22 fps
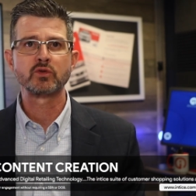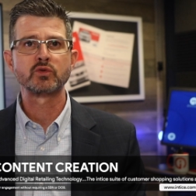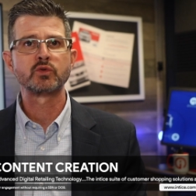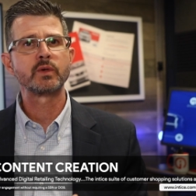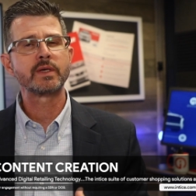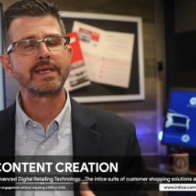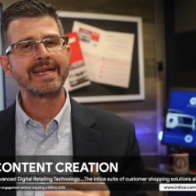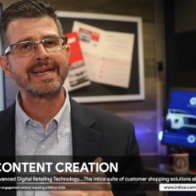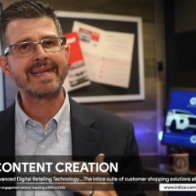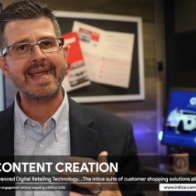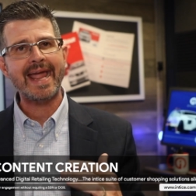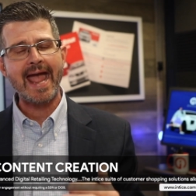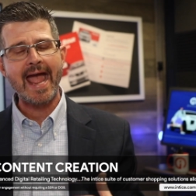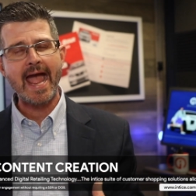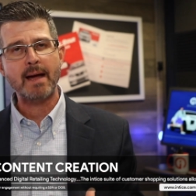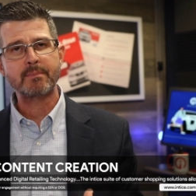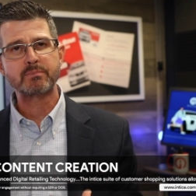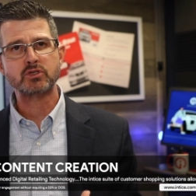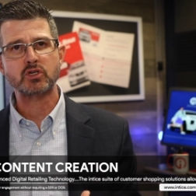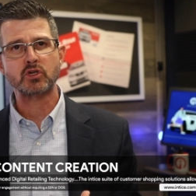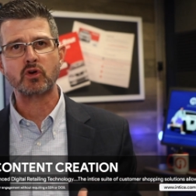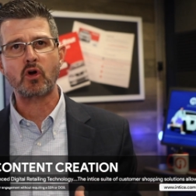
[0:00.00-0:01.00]
So we can
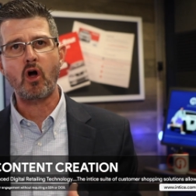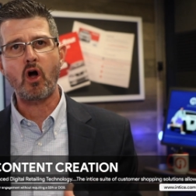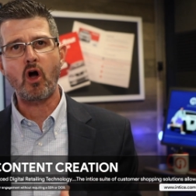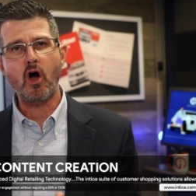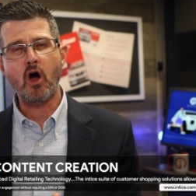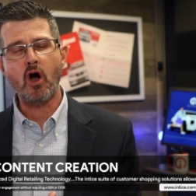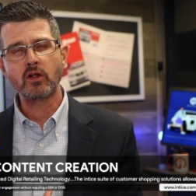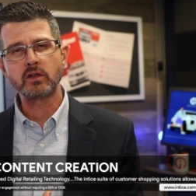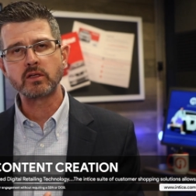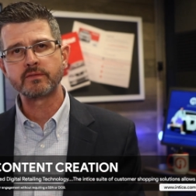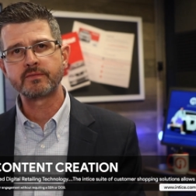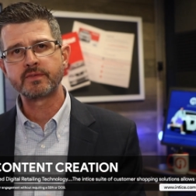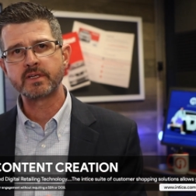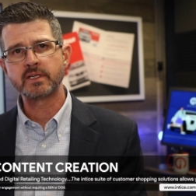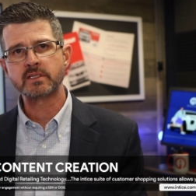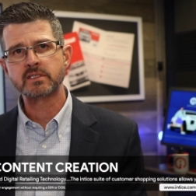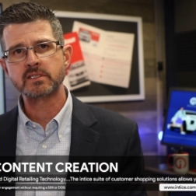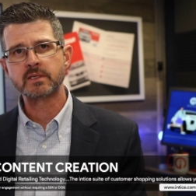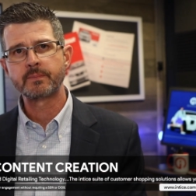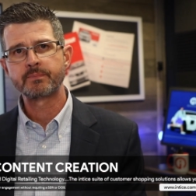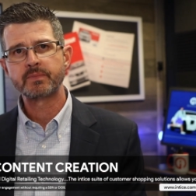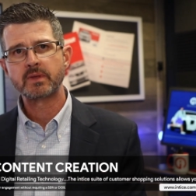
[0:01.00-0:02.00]
capture all of
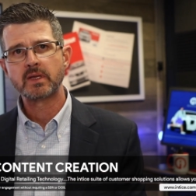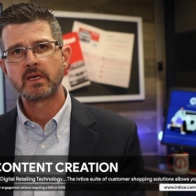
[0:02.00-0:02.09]
these